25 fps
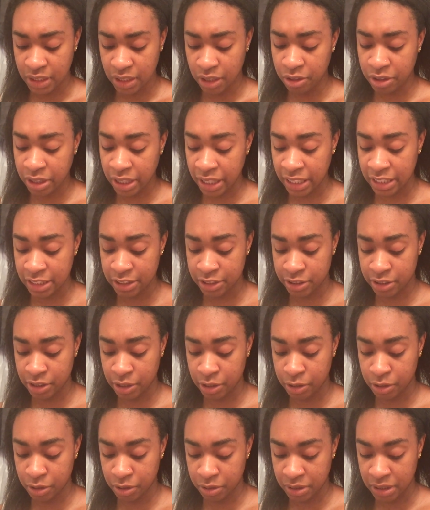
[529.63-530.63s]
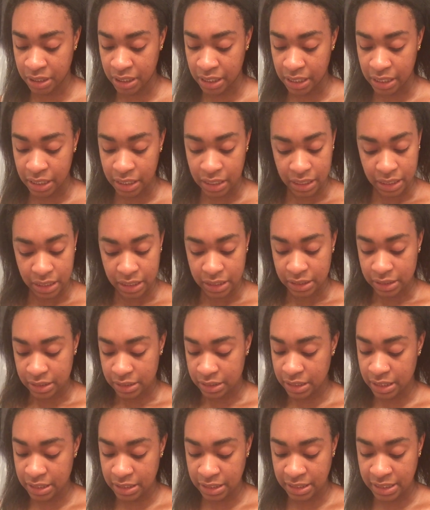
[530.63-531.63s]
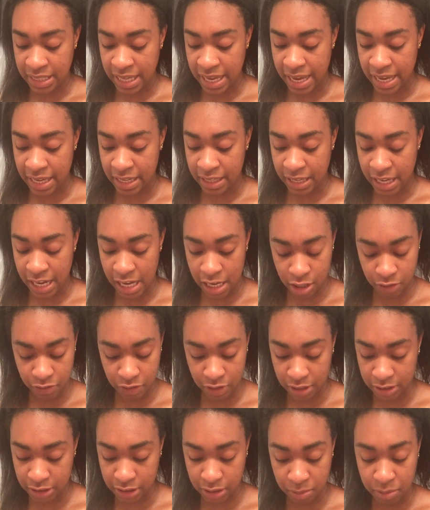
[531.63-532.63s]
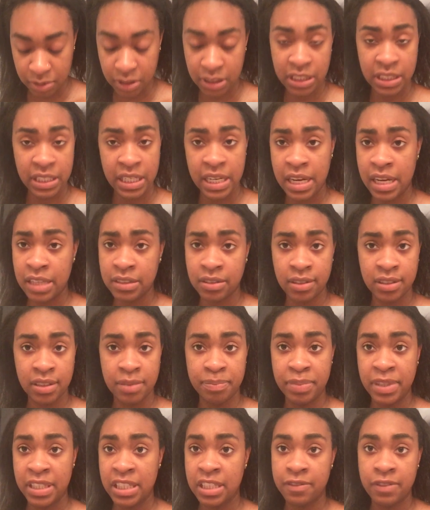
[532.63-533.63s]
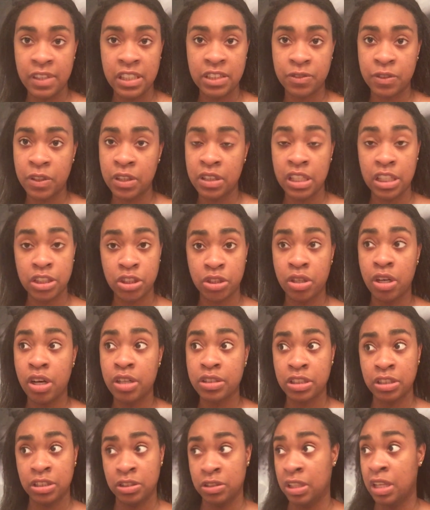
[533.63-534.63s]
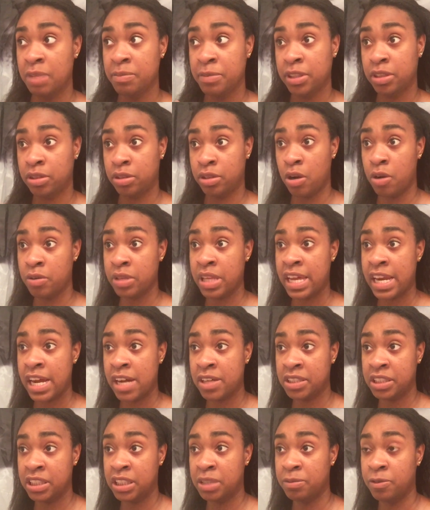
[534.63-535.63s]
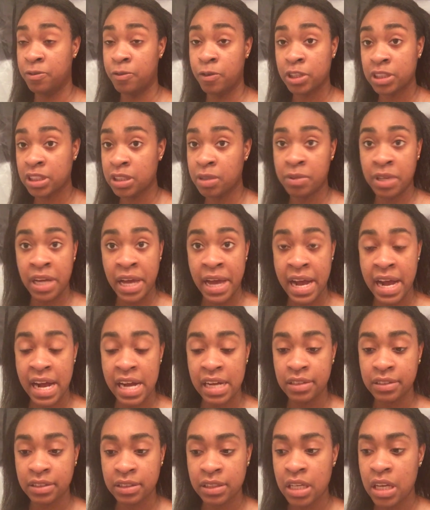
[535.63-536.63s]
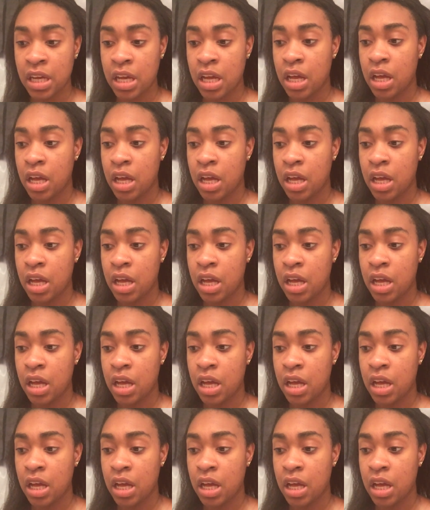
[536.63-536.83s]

Okay, so since that, I have a feeling someone's going to ask all the benefits for electrolysis, so let me throw that out here before someone asks.